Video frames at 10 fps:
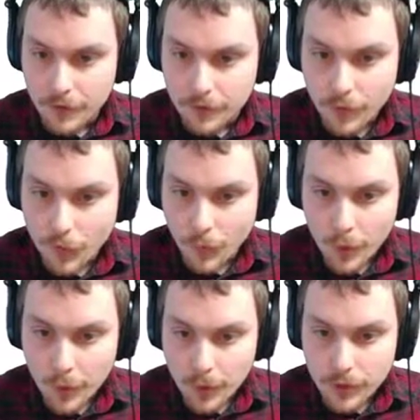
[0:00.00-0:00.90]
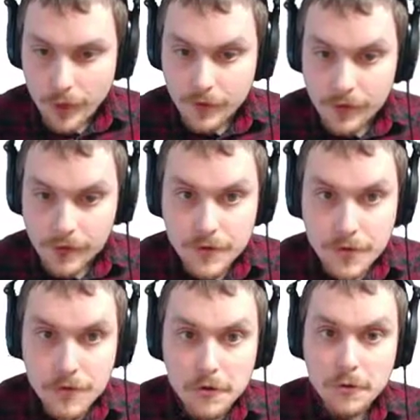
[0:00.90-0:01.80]
for. They
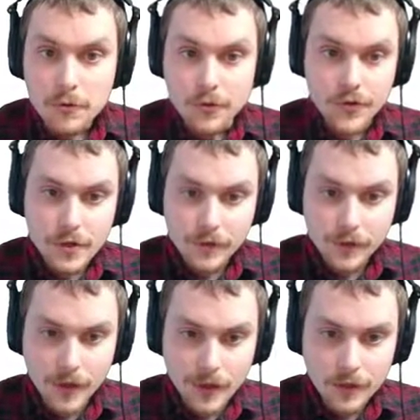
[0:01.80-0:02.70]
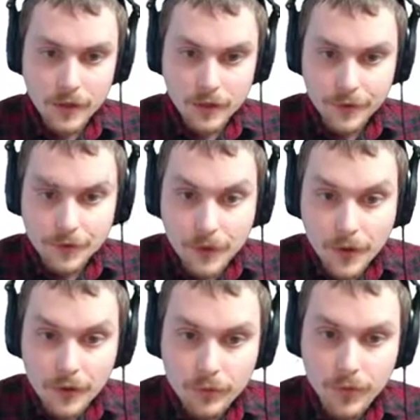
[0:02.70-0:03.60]
do. Just kidding. They do.
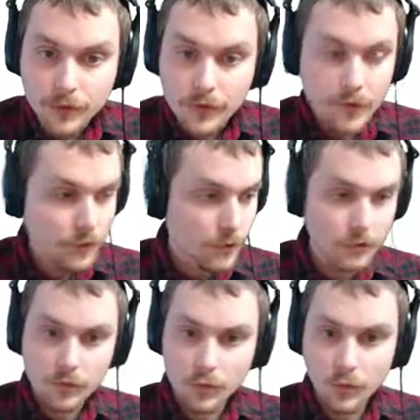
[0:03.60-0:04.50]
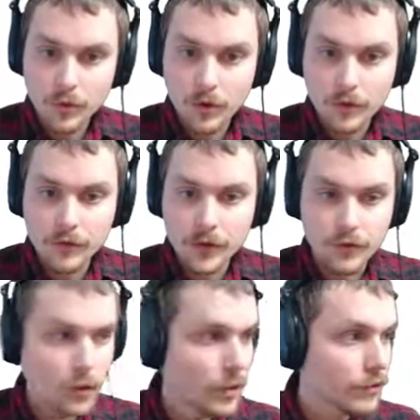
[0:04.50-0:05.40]
Okay, sweet. So this is so we're on slash OAuth